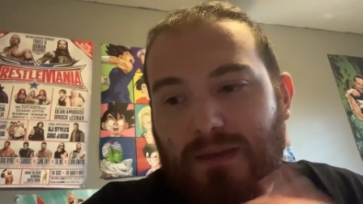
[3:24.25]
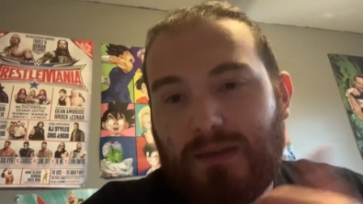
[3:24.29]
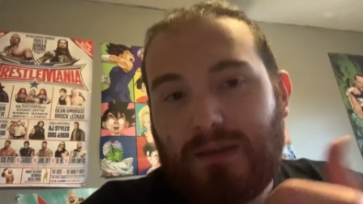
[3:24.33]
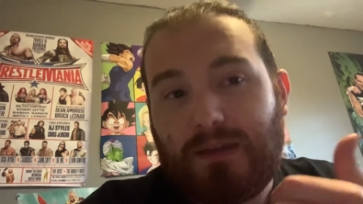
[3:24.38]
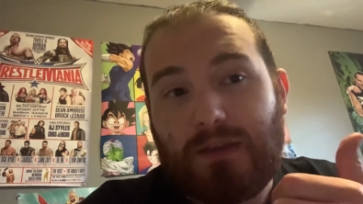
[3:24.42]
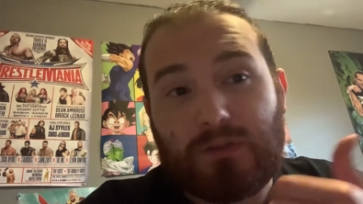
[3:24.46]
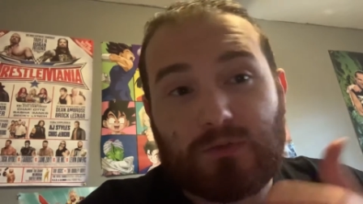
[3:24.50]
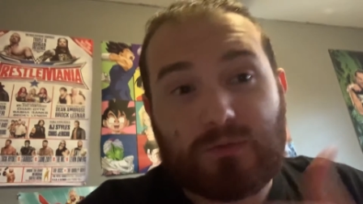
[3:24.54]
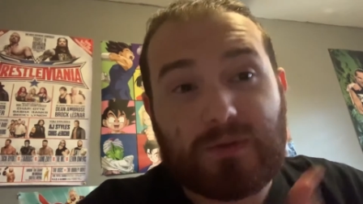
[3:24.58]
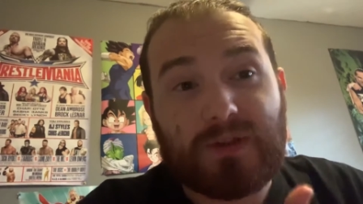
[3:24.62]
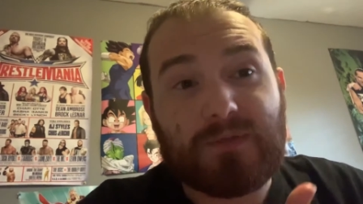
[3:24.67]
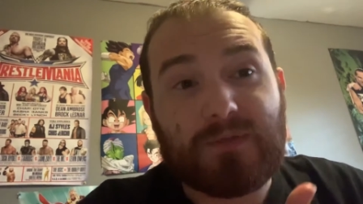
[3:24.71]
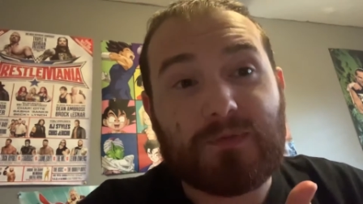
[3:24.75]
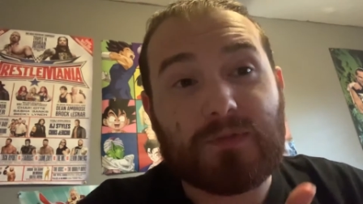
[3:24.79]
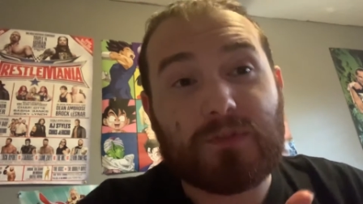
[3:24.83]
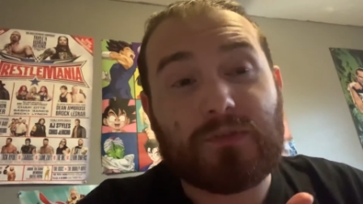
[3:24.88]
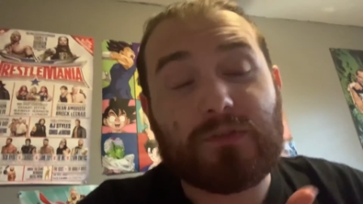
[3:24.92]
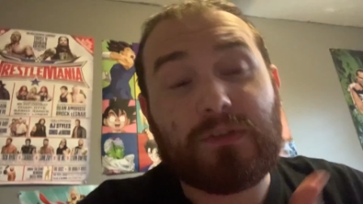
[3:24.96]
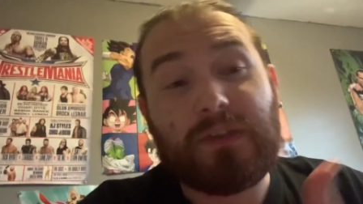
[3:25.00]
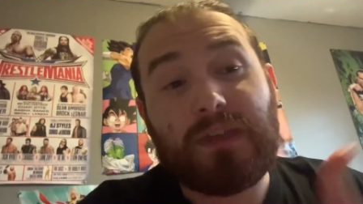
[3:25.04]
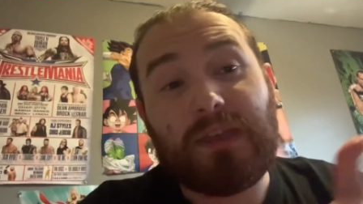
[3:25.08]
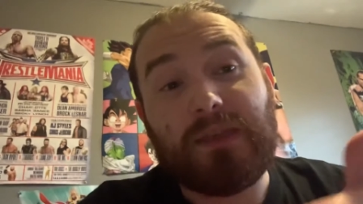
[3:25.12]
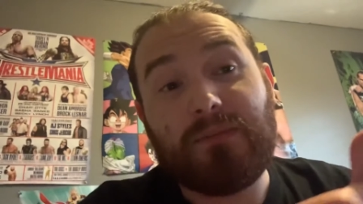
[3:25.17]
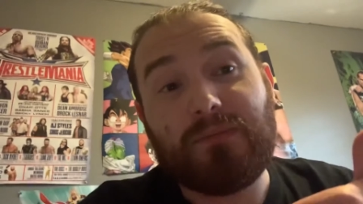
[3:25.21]
It's great for
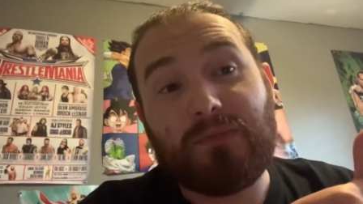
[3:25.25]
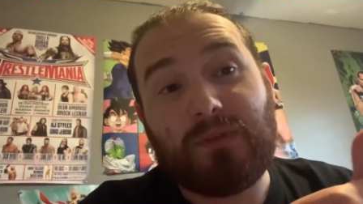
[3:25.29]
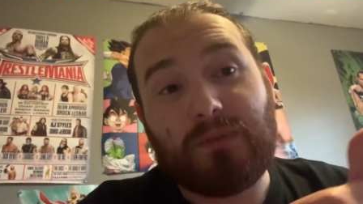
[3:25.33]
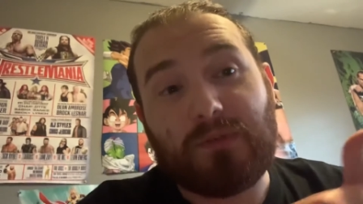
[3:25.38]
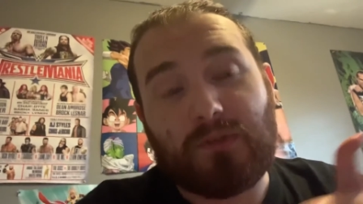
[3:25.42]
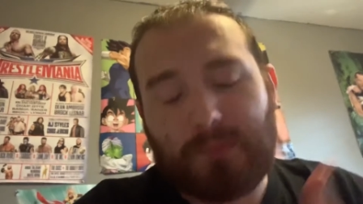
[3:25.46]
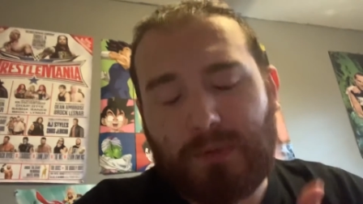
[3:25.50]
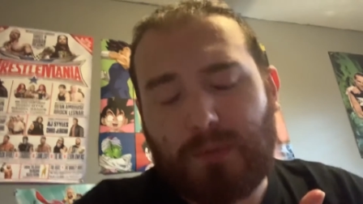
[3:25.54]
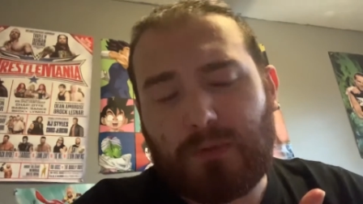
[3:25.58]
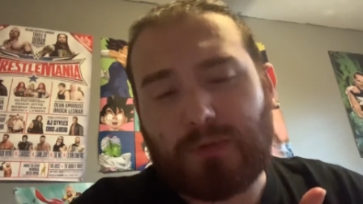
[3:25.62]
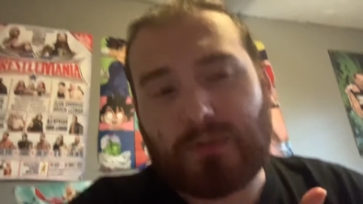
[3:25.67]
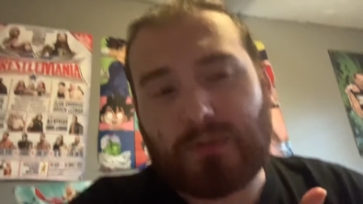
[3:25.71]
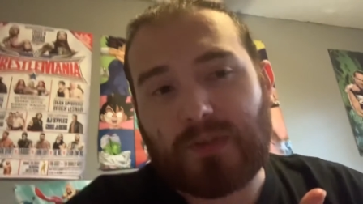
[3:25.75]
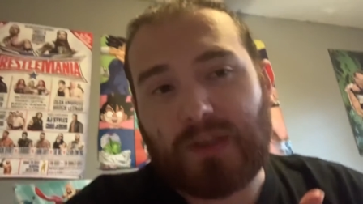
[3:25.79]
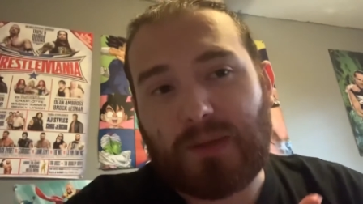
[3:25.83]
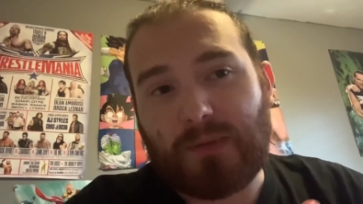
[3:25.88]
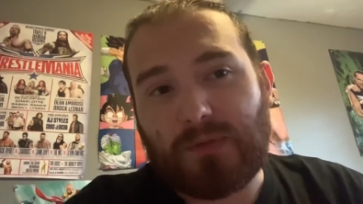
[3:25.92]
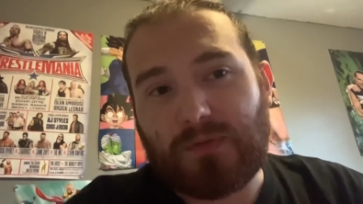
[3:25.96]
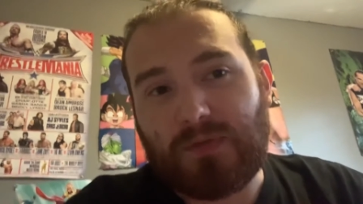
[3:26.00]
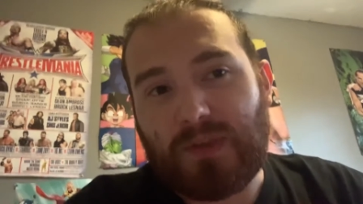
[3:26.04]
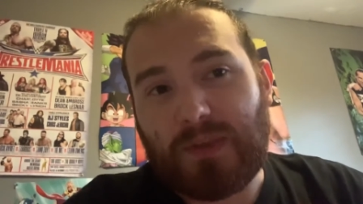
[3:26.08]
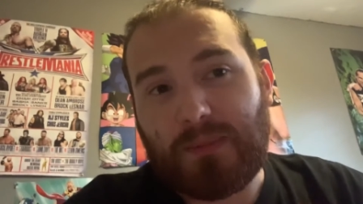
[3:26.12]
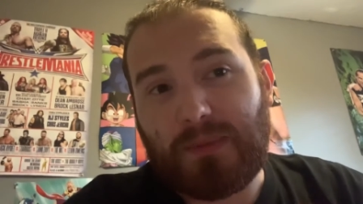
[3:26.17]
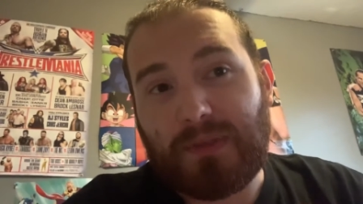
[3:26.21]
Skeem's works out
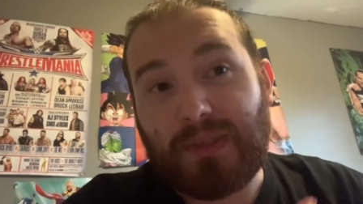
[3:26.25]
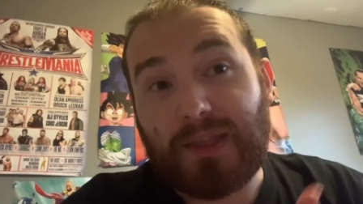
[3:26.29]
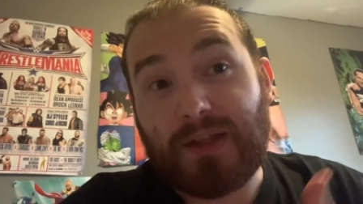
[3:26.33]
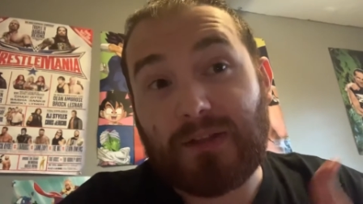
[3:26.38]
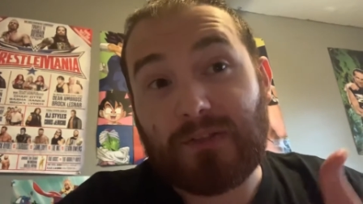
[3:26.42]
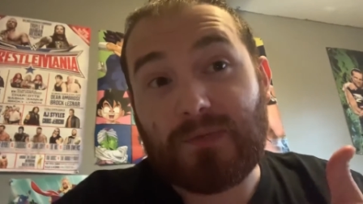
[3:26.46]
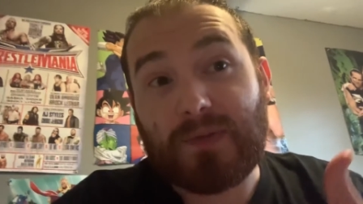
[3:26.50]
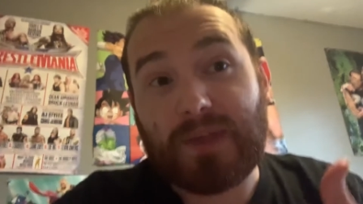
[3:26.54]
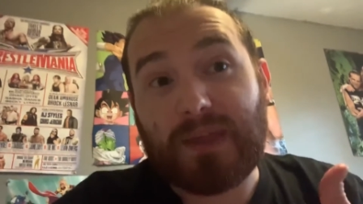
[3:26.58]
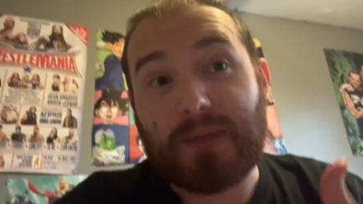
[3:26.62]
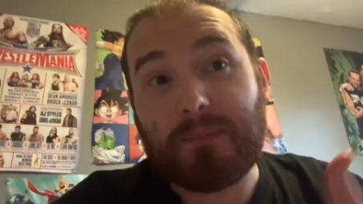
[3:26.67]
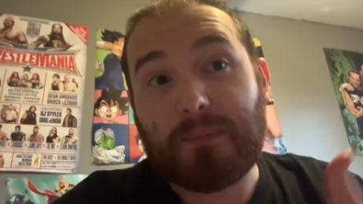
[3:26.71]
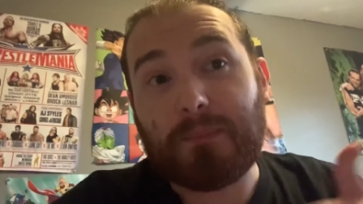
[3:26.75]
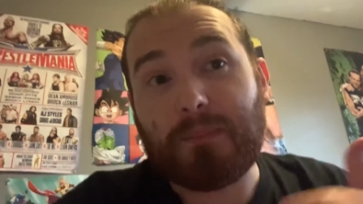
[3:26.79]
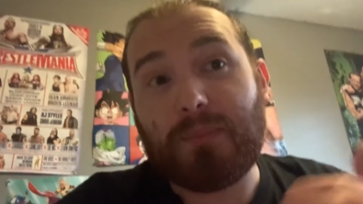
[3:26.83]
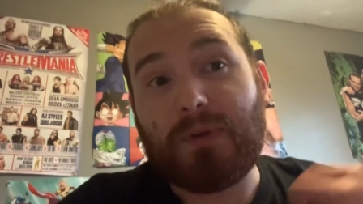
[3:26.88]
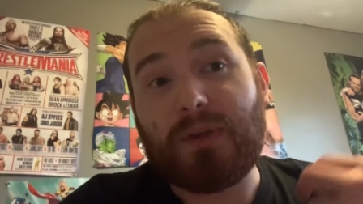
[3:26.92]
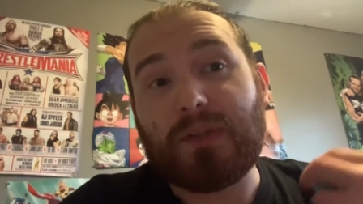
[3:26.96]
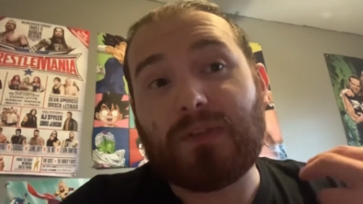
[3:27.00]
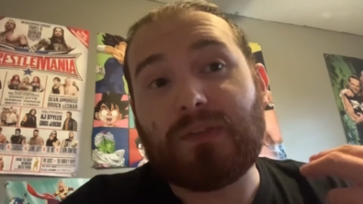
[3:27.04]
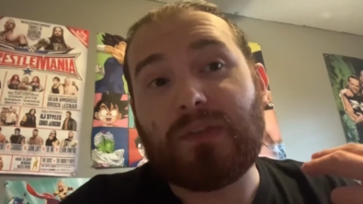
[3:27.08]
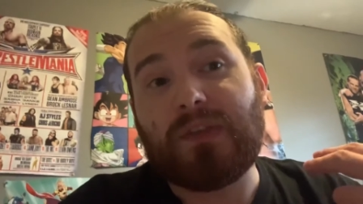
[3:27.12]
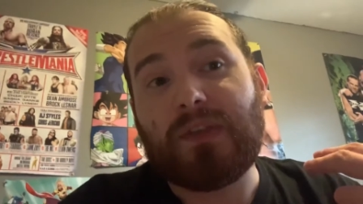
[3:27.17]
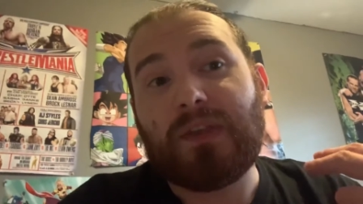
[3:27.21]
his family there and stuff like that,
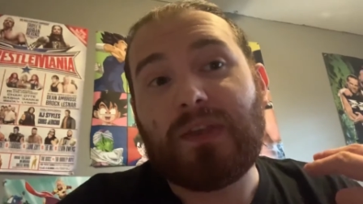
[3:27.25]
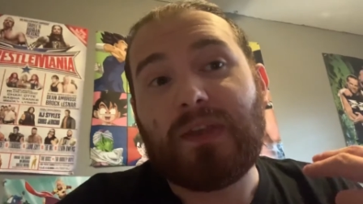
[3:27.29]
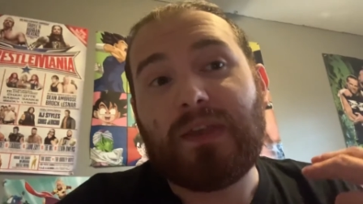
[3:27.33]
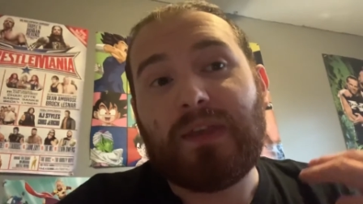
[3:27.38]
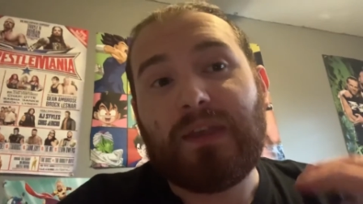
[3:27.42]
but